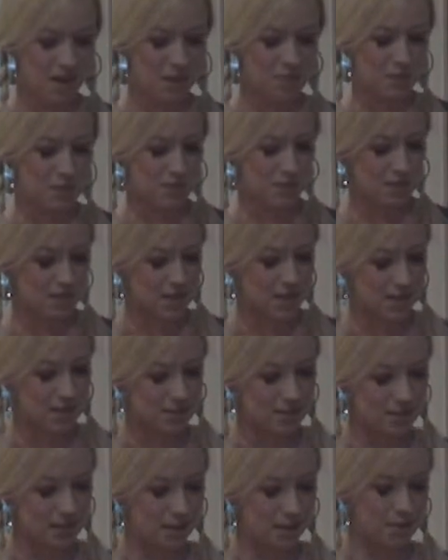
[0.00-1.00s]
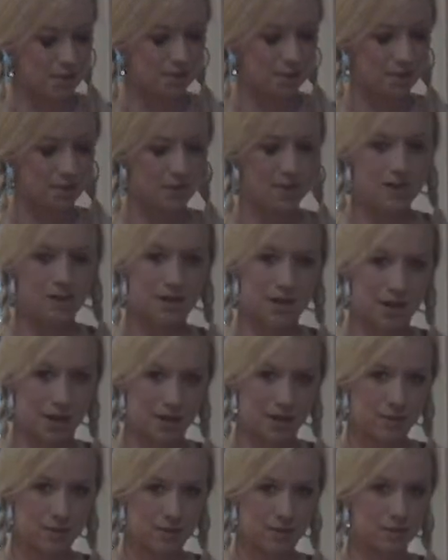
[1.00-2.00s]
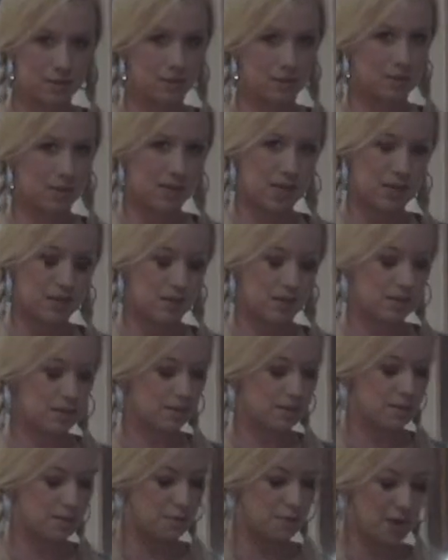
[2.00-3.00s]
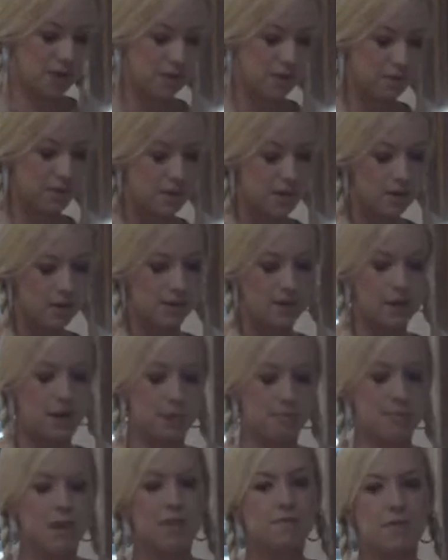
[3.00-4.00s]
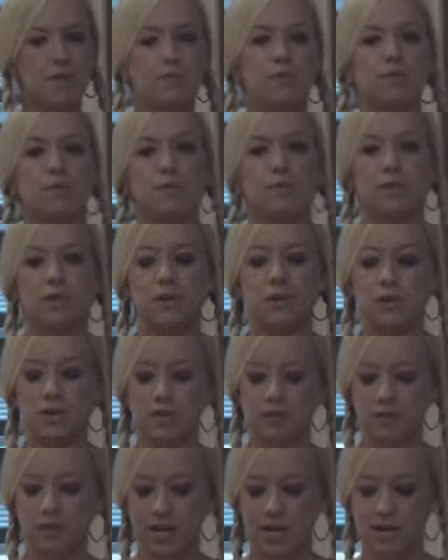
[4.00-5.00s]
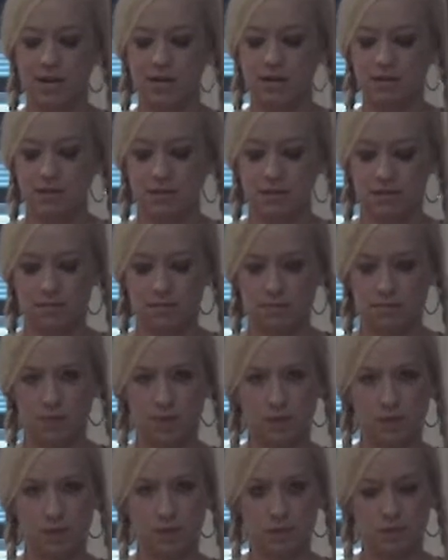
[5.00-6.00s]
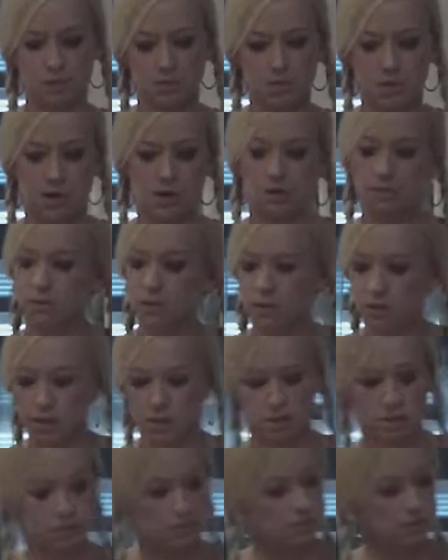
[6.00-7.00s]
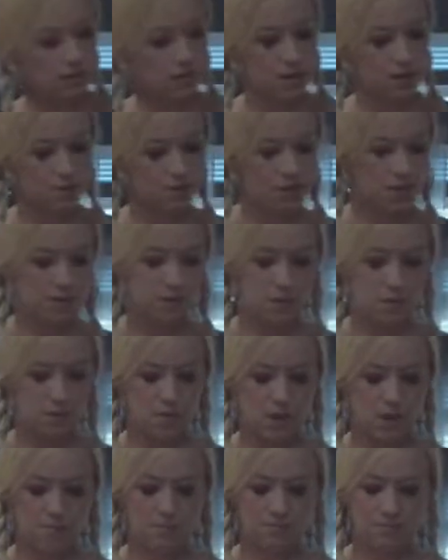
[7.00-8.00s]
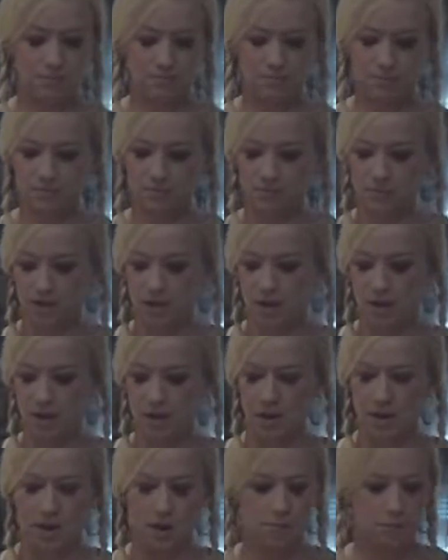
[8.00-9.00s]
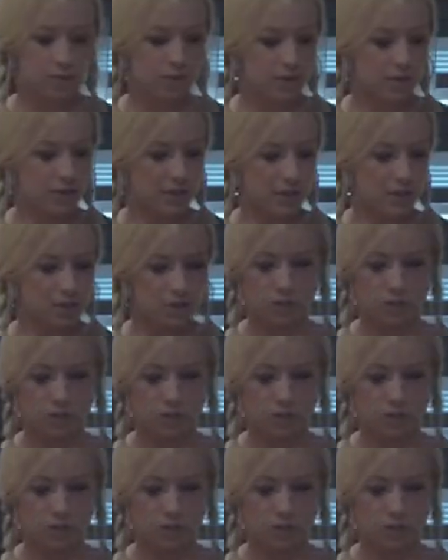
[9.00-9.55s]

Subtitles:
I'm going to slice up next some lettuce and some tomato. Now my favorite order is lettuce, then a little tomato. You can do, again, whatever you want. I'm going